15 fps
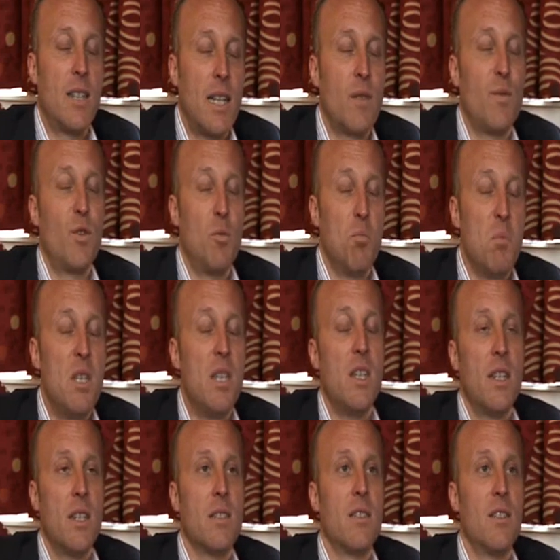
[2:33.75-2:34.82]
That for
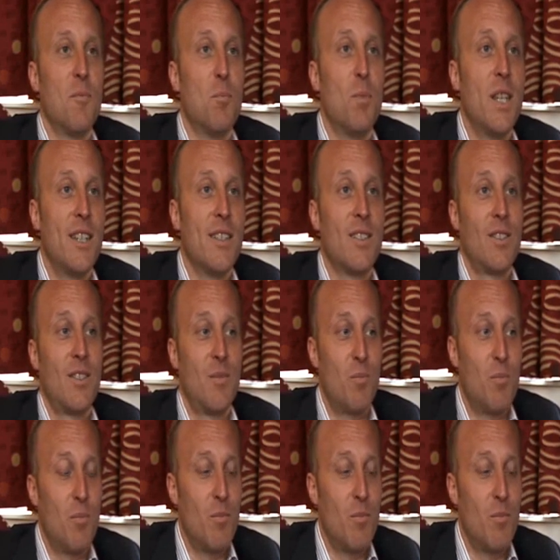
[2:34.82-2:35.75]
me is the biggest